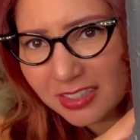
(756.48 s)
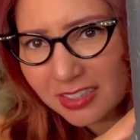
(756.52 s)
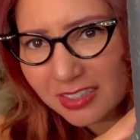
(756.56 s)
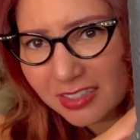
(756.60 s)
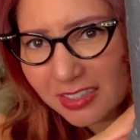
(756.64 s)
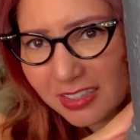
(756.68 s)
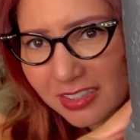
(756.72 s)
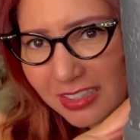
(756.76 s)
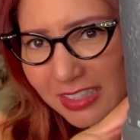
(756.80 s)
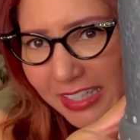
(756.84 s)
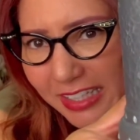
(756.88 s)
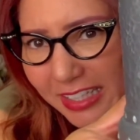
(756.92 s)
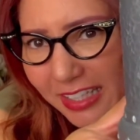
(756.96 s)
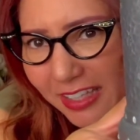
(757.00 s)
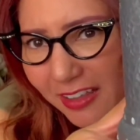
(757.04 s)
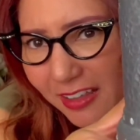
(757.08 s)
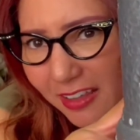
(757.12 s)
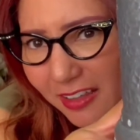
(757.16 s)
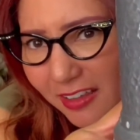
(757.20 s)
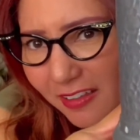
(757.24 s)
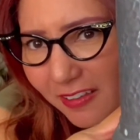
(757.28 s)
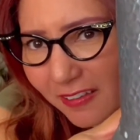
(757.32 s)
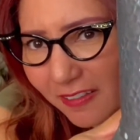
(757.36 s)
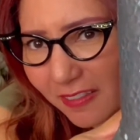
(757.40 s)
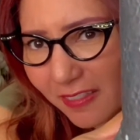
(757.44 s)
like,
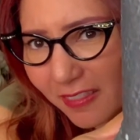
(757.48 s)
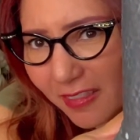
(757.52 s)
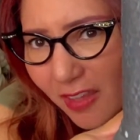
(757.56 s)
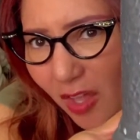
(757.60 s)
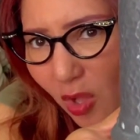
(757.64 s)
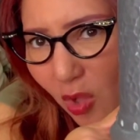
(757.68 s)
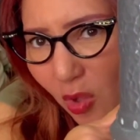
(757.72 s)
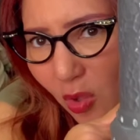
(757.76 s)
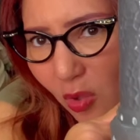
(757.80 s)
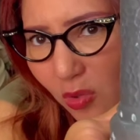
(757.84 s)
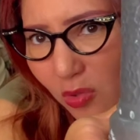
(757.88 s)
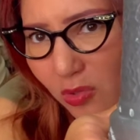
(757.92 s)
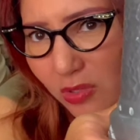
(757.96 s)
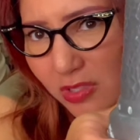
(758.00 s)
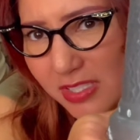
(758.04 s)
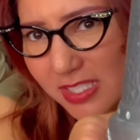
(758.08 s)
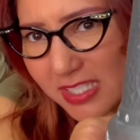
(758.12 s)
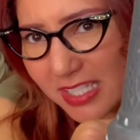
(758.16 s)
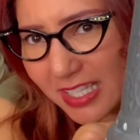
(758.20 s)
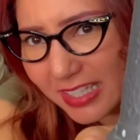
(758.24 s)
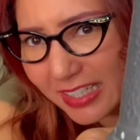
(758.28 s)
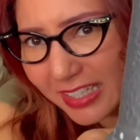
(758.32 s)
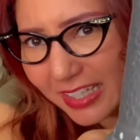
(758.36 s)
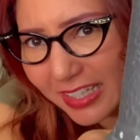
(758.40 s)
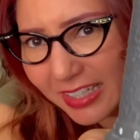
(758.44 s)
holes
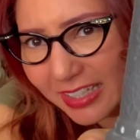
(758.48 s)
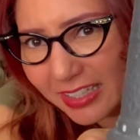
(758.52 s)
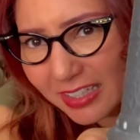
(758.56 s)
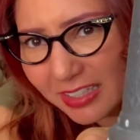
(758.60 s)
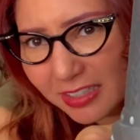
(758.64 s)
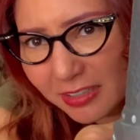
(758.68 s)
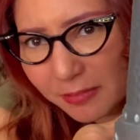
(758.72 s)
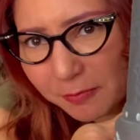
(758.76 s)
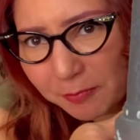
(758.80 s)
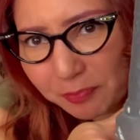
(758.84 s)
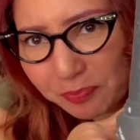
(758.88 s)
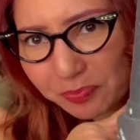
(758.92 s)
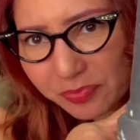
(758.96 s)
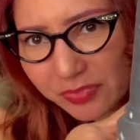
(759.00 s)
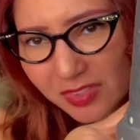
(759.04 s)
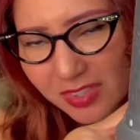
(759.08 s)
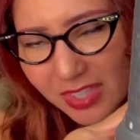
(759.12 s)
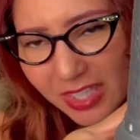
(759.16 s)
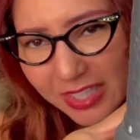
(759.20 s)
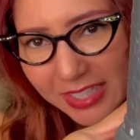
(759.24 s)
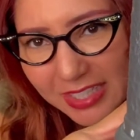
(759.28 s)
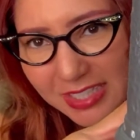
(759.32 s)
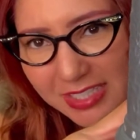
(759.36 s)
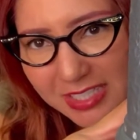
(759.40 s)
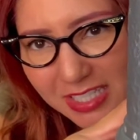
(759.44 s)
in it.
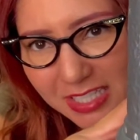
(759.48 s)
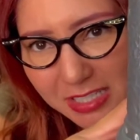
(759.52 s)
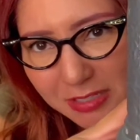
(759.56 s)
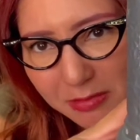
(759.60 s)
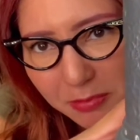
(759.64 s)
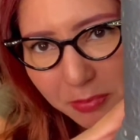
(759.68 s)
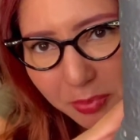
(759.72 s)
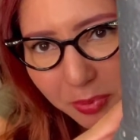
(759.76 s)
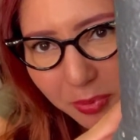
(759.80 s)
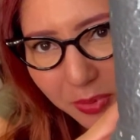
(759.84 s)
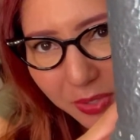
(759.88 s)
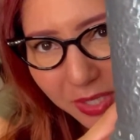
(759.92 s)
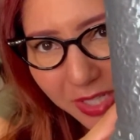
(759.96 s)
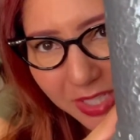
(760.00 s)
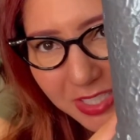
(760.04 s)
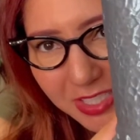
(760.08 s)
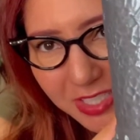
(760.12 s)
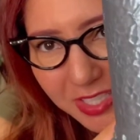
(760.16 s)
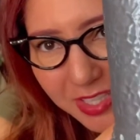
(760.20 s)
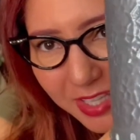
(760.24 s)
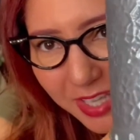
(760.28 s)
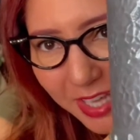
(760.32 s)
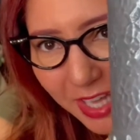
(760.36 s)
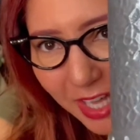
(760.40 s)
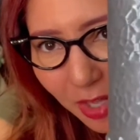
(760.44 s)
Like, it didn't print
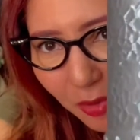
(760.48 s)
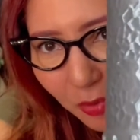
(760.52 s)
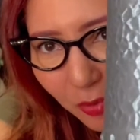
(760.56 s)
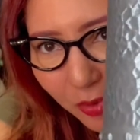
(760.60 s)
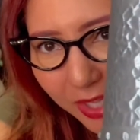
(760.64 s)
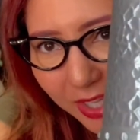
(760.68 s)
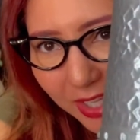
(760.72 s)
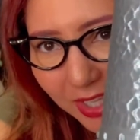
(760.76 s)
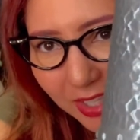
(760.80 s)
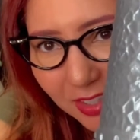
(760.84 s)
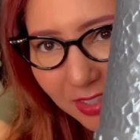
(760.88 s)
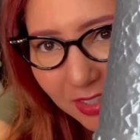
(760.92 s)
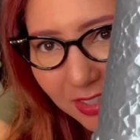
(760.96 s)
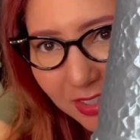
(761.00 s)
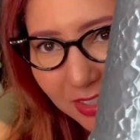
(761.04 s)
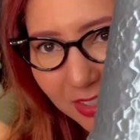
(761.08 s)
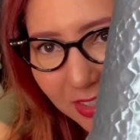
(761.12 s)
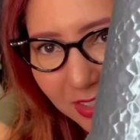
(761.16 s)
that well